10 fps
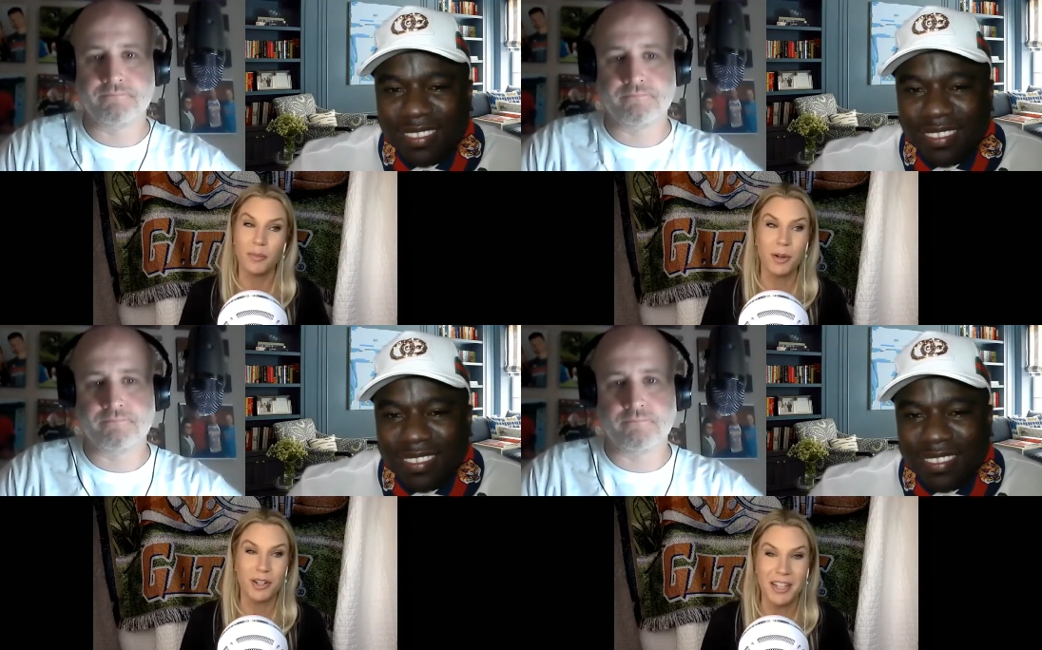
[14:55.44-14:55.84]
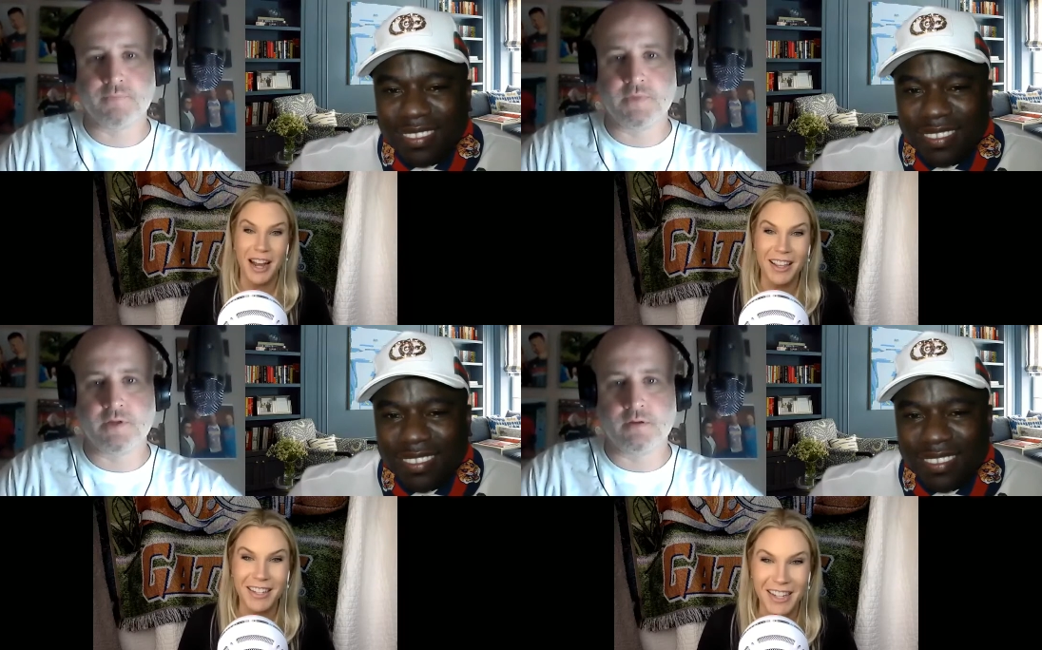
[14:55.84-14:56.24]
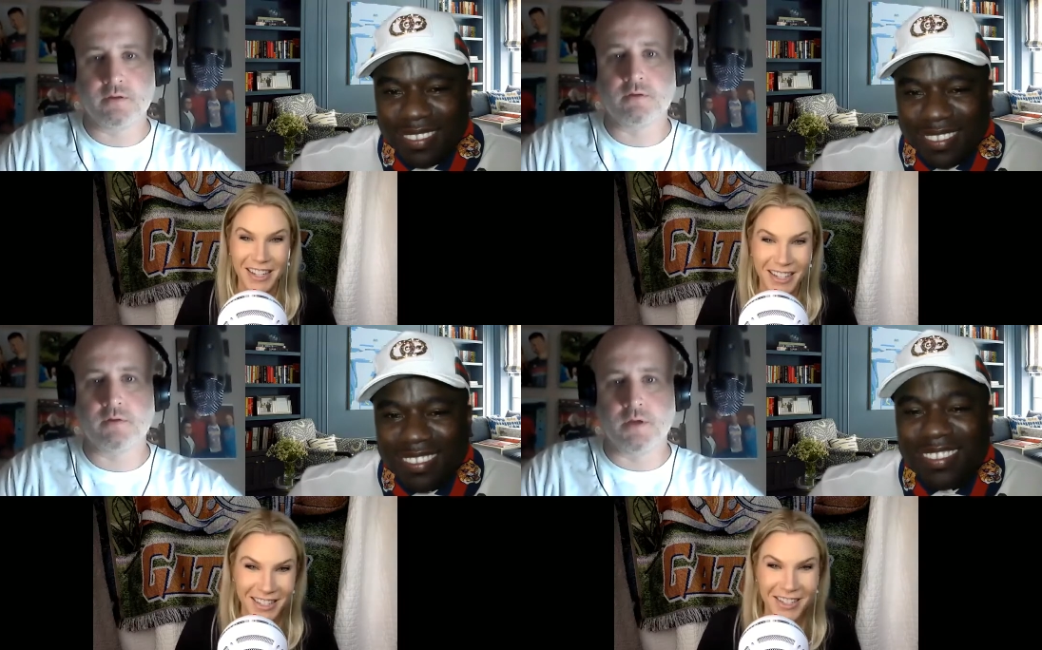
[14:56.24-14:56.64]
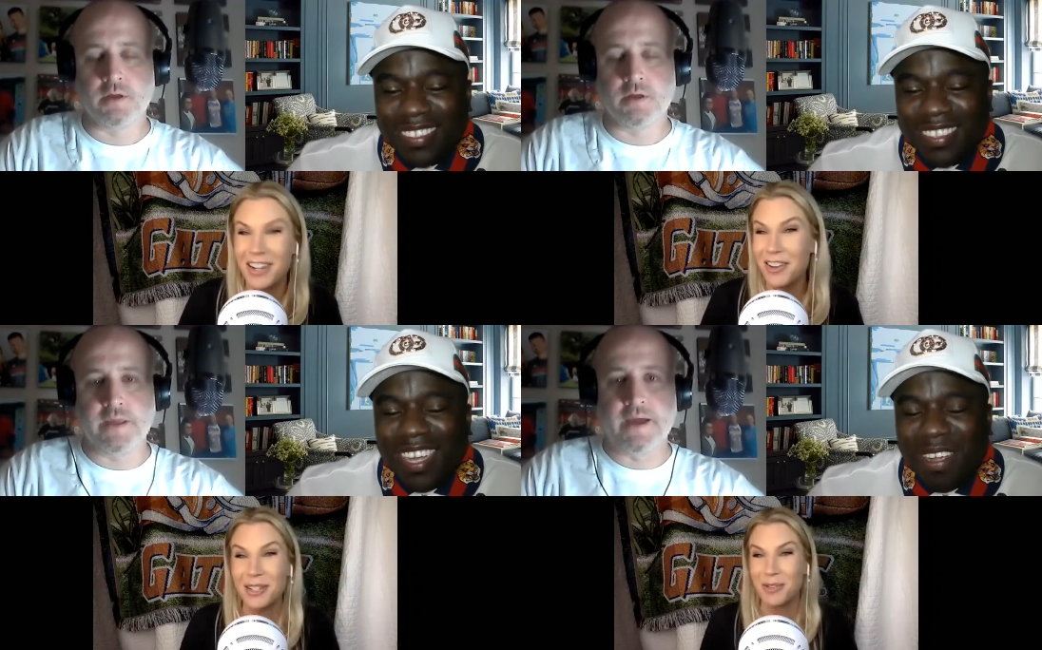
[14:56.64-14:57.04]
Speaker 1: personality so i know
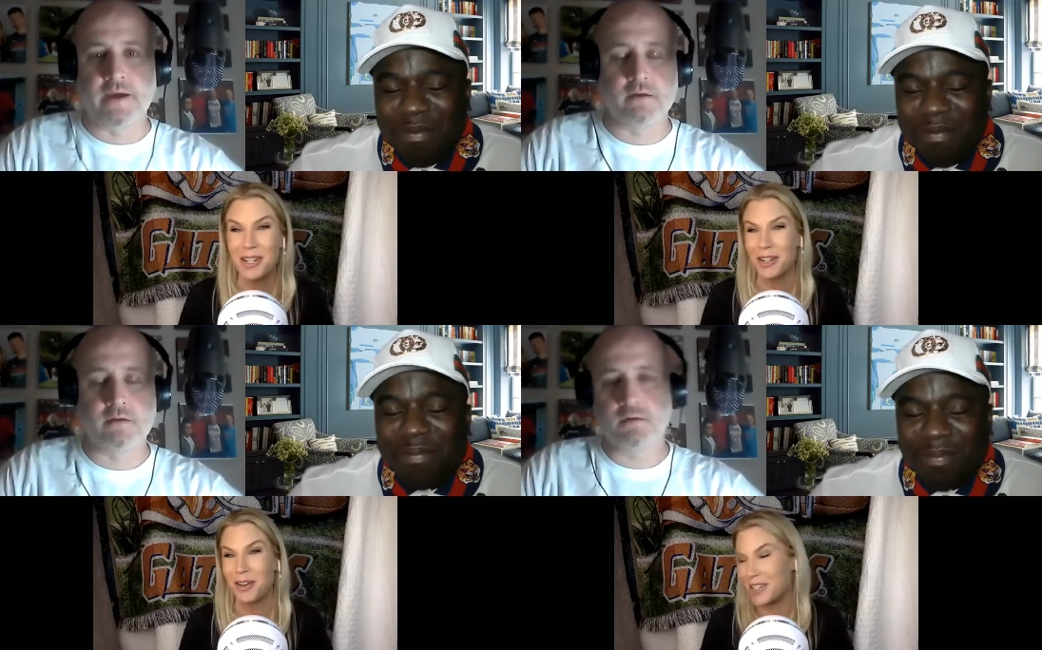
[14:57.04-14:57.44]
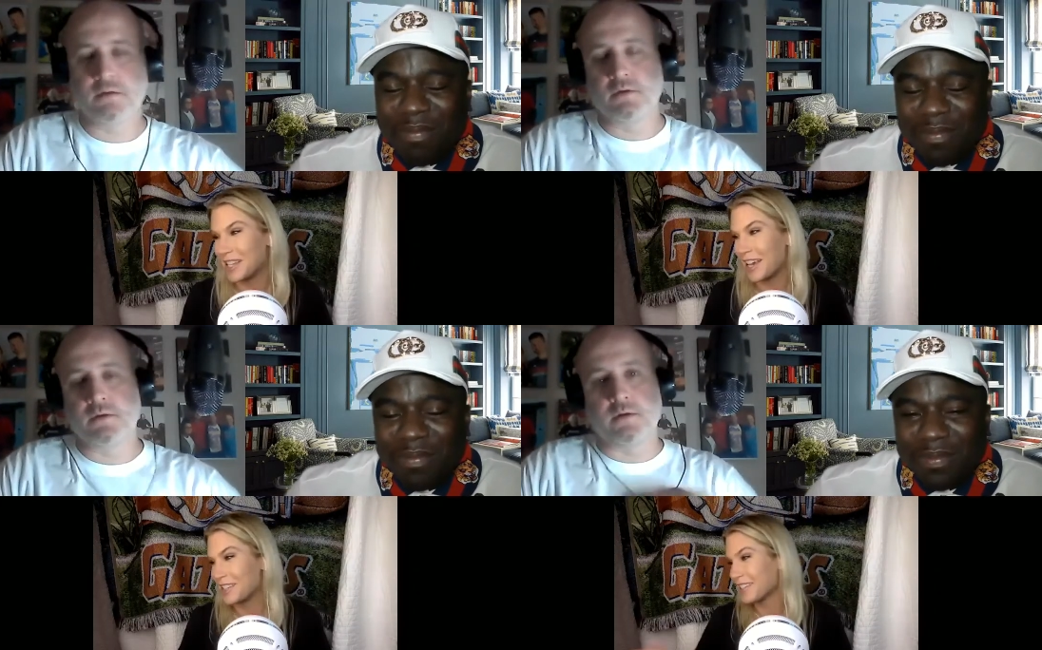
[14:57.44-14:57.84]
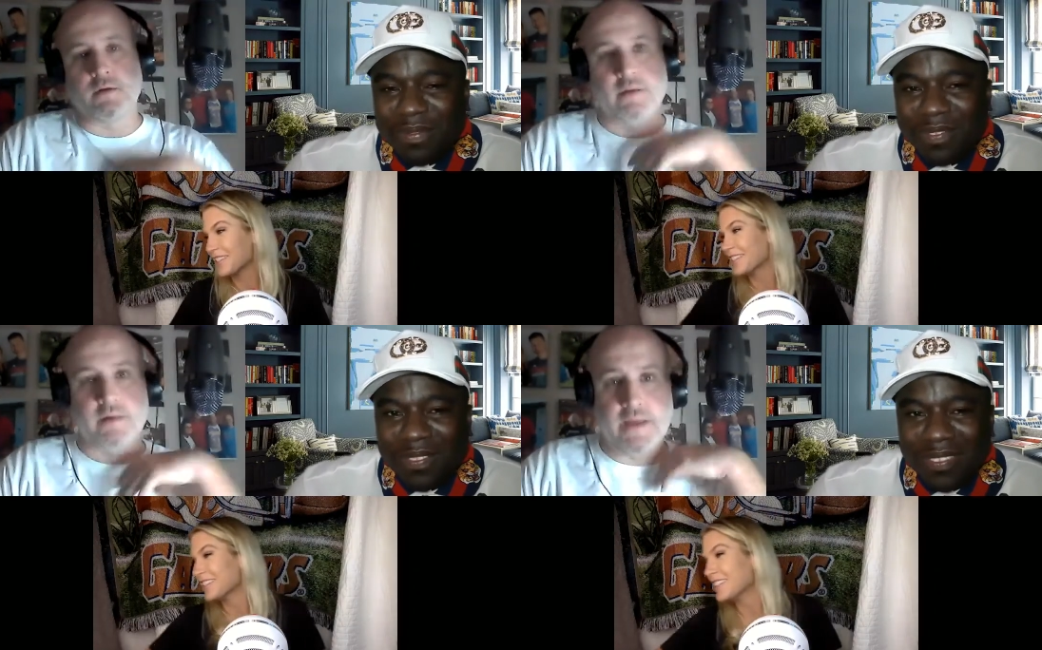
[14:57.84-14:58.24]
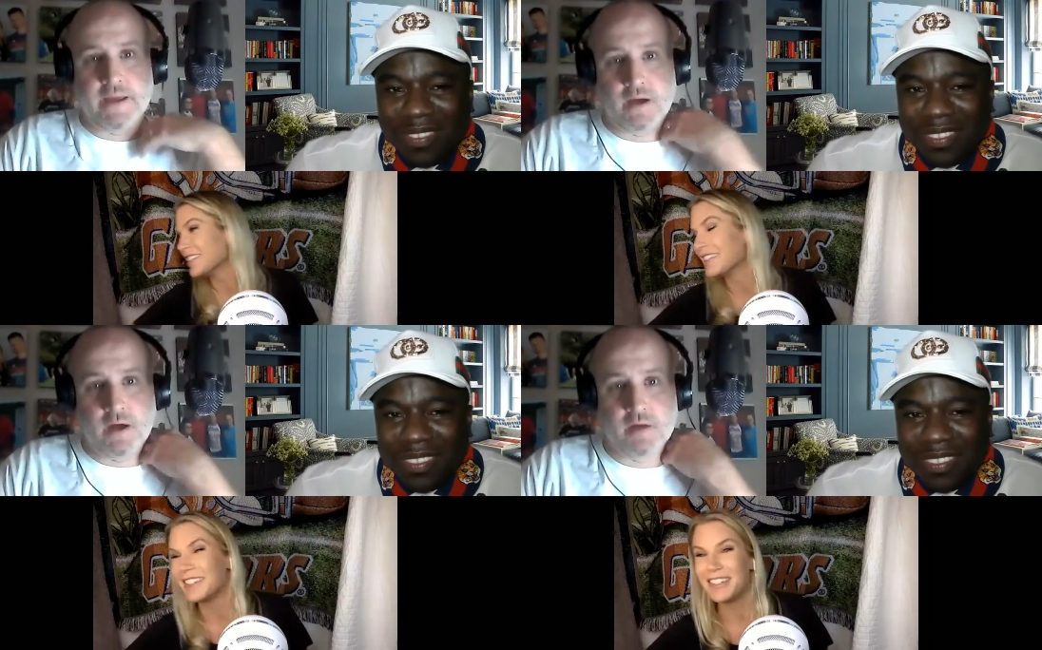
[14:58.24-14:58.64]
that's yeah. what you're going to
Speaker 2: yeah
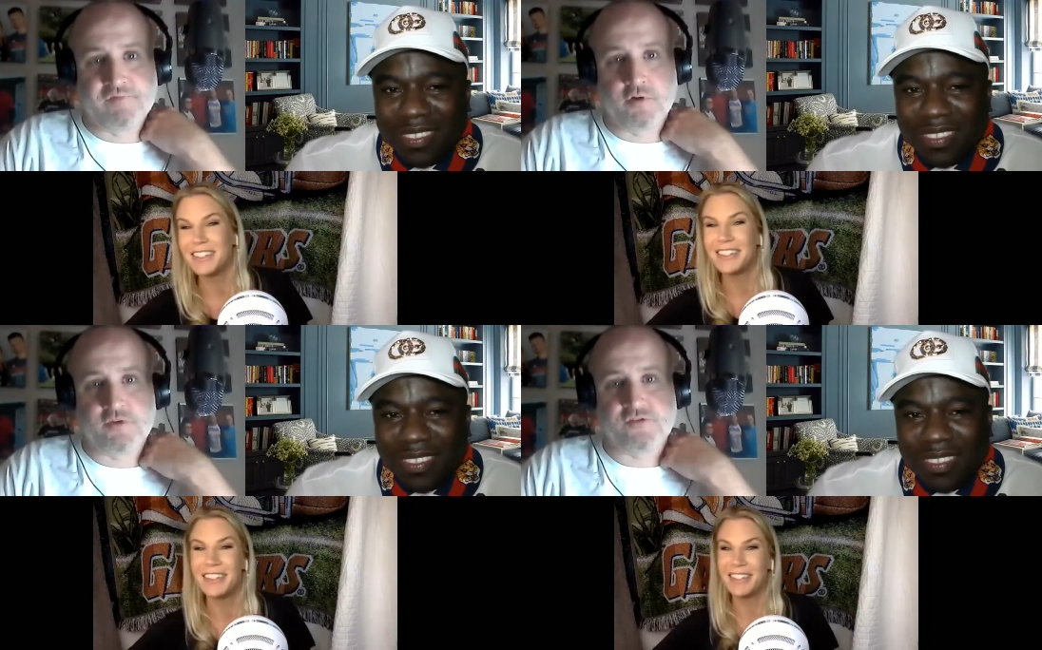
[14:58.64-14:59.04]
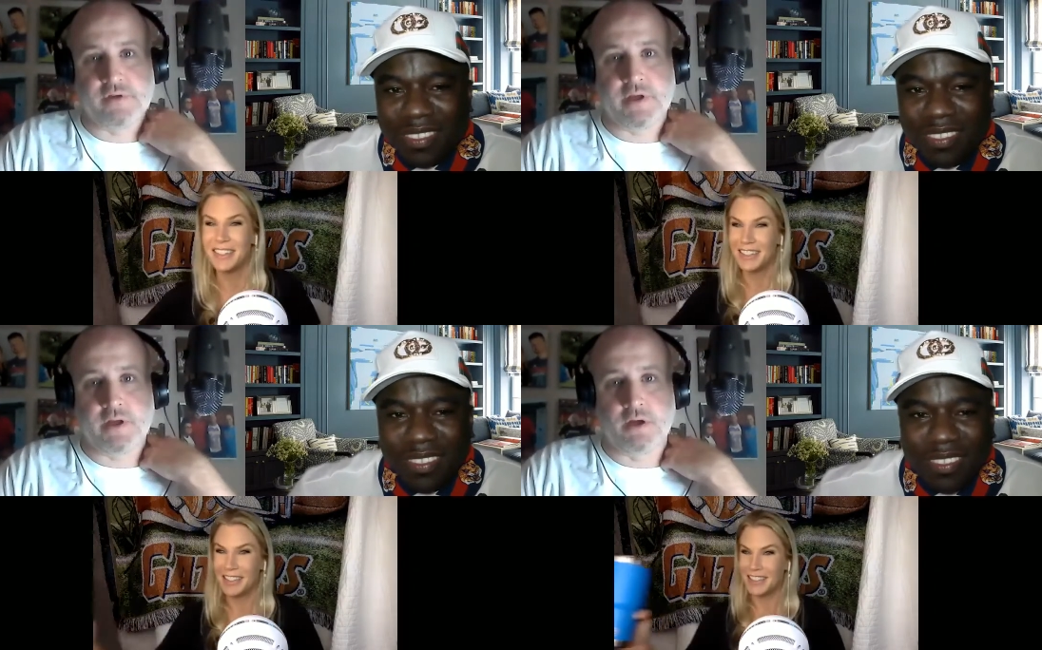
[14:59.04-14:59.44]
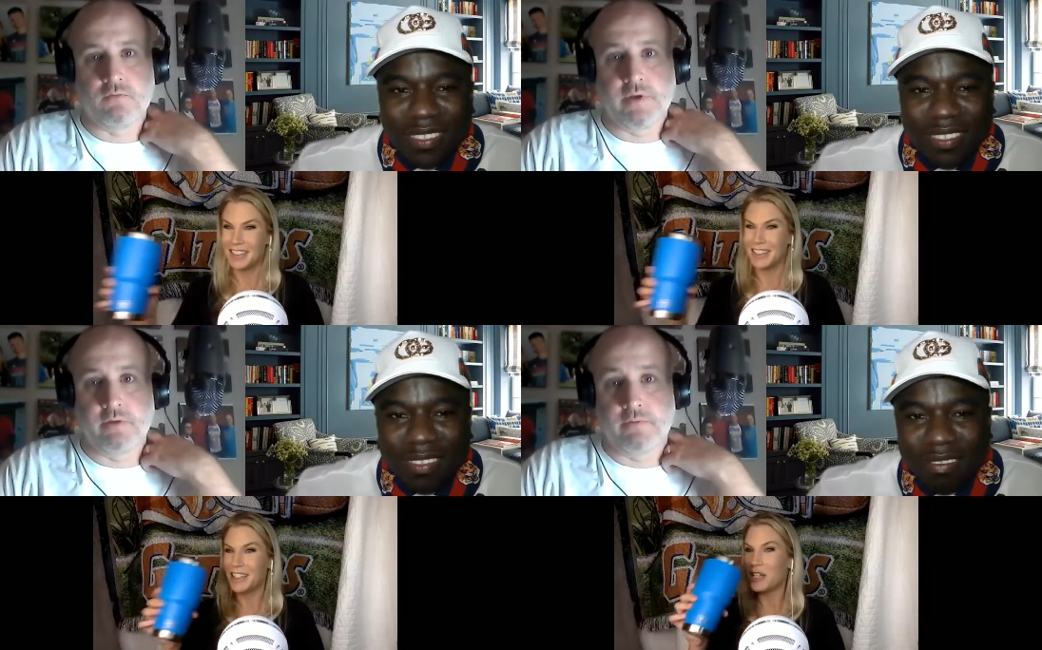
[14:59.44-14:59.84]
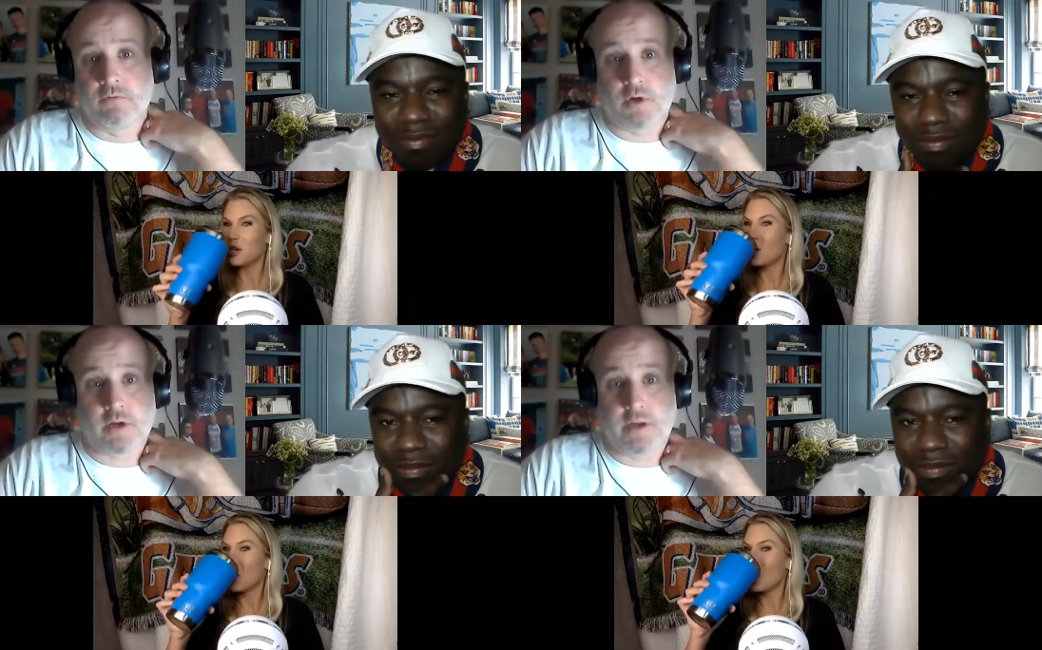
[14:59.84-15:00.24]
unfortunately you know we we
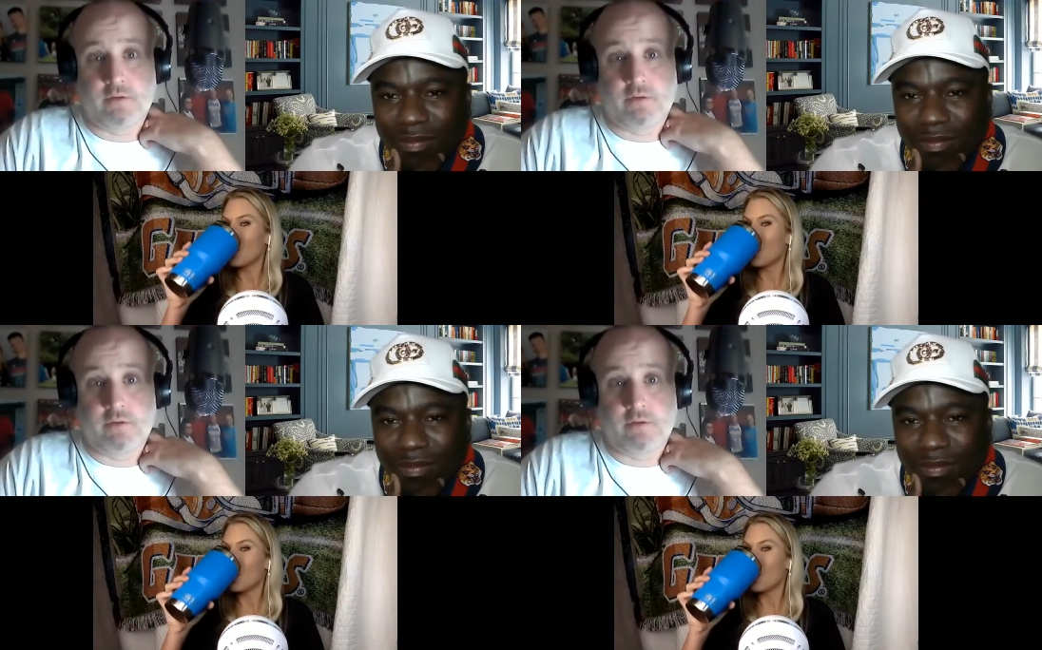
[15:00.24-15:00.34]
work in